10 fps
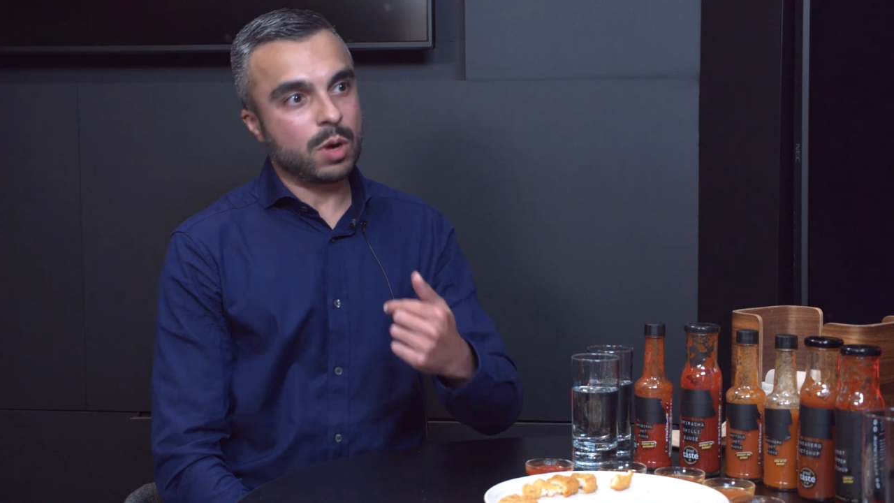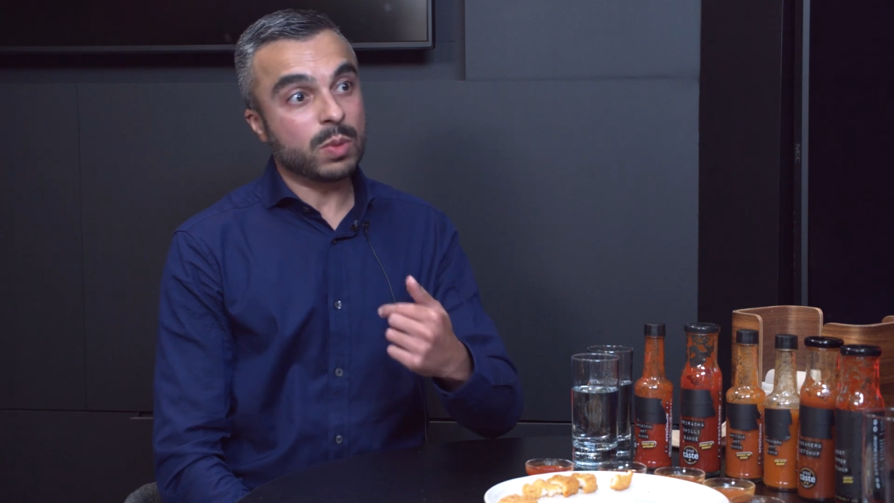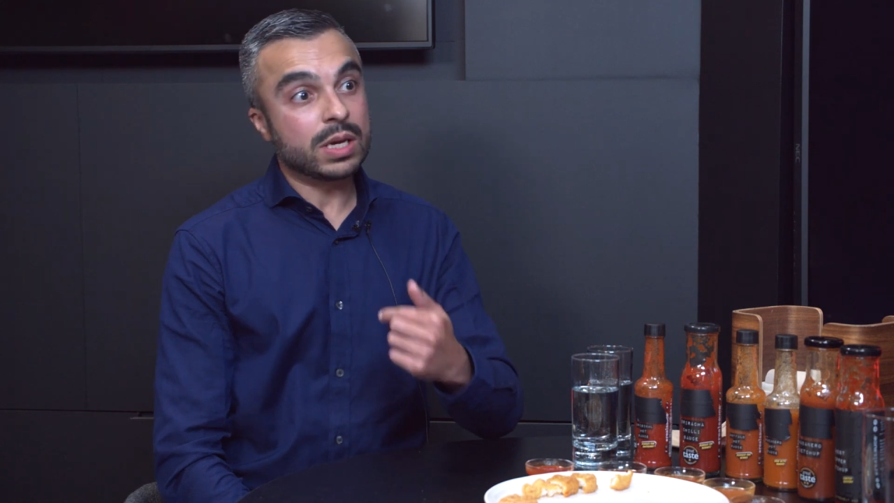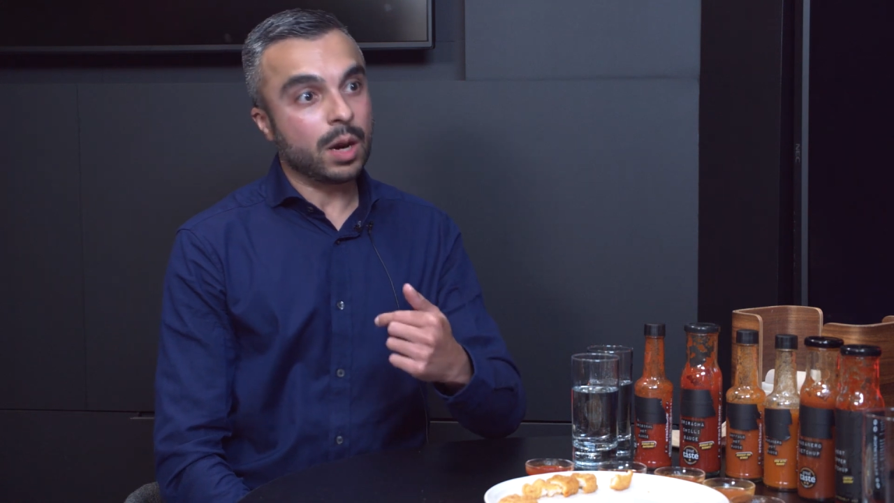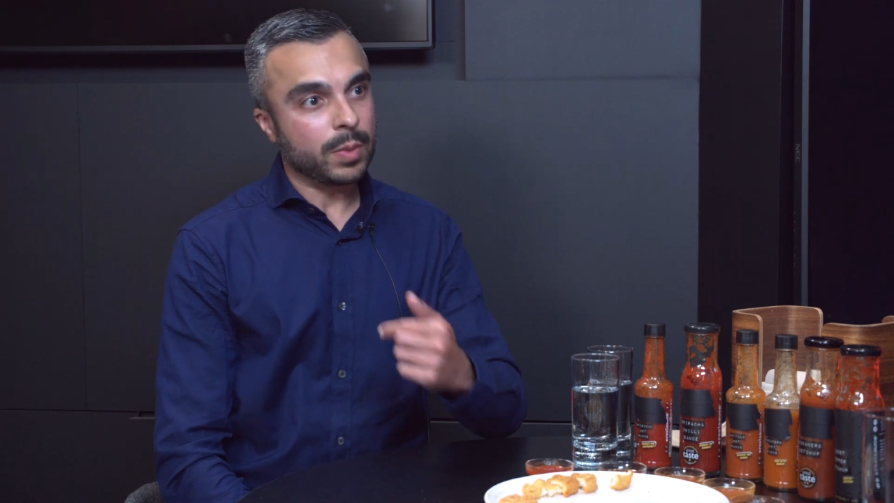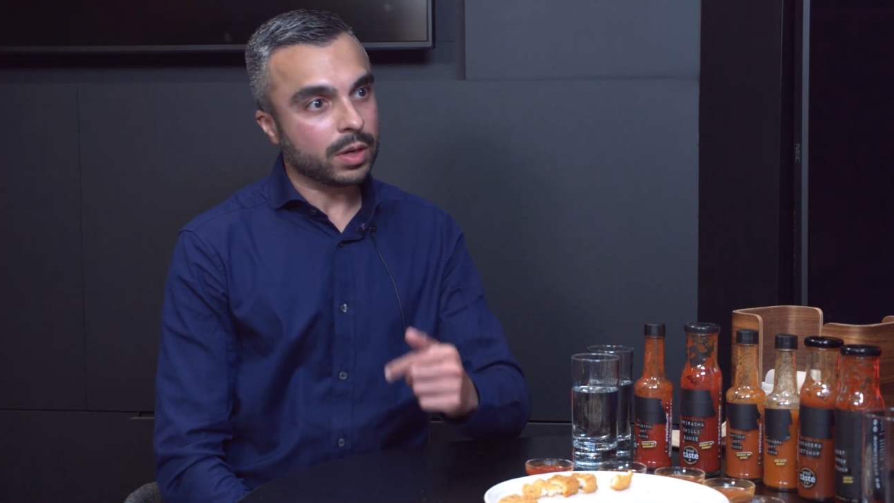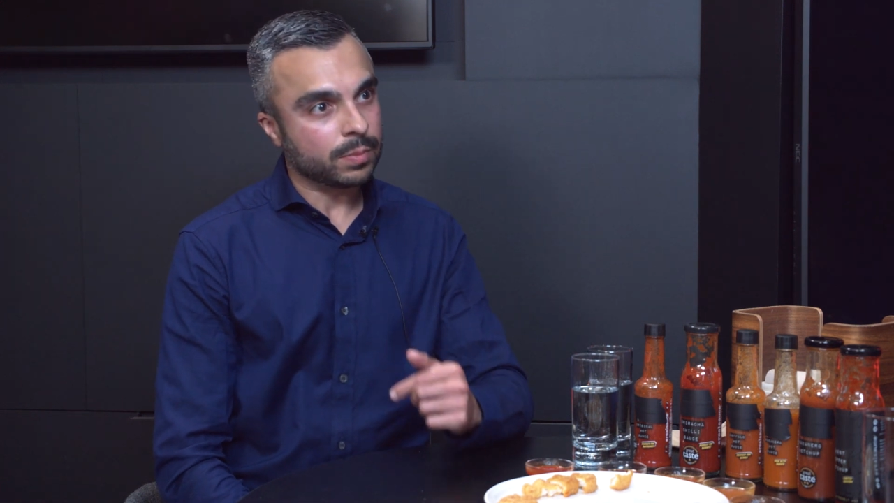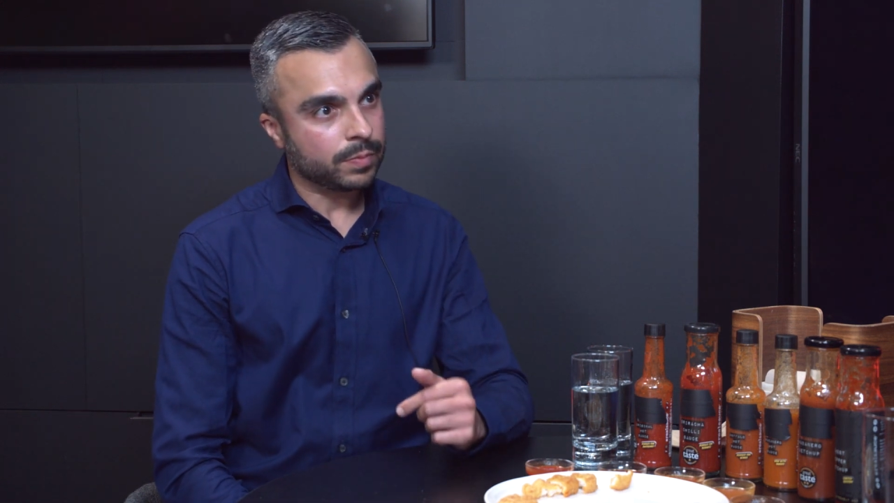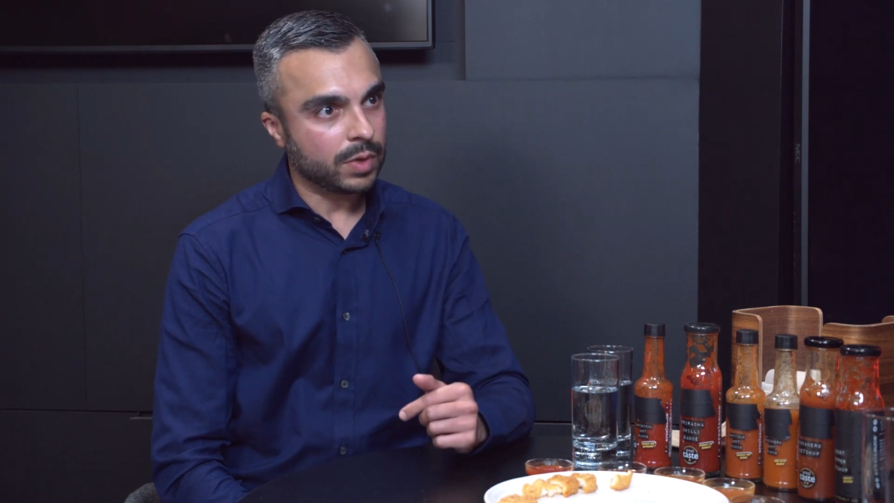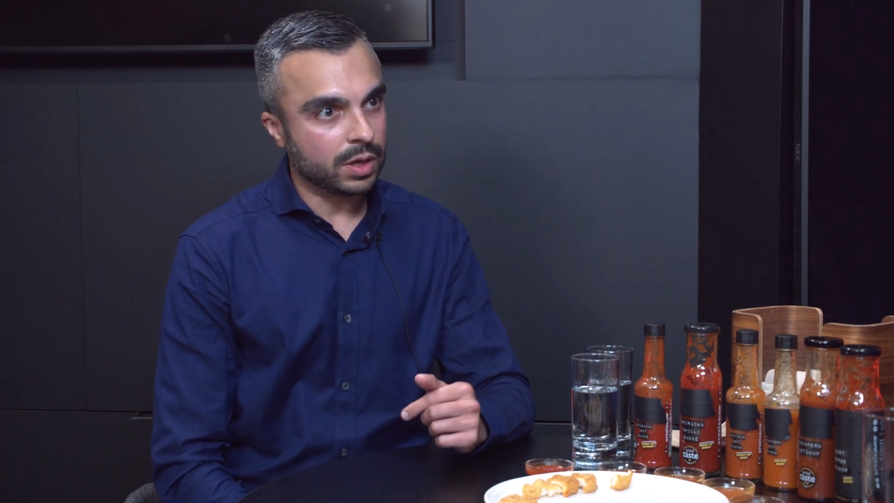where we come in,
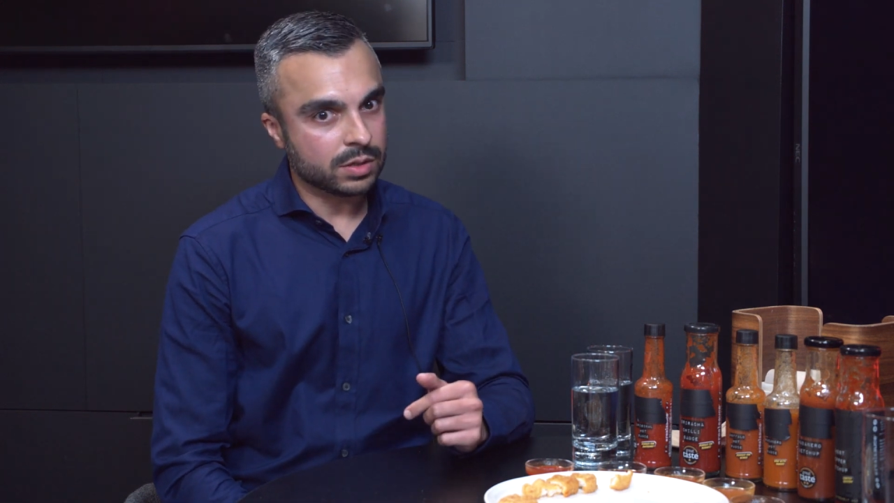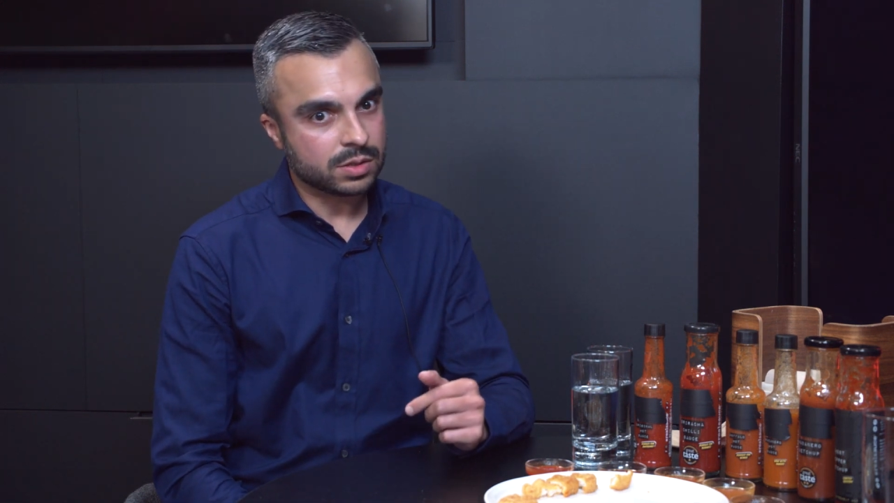and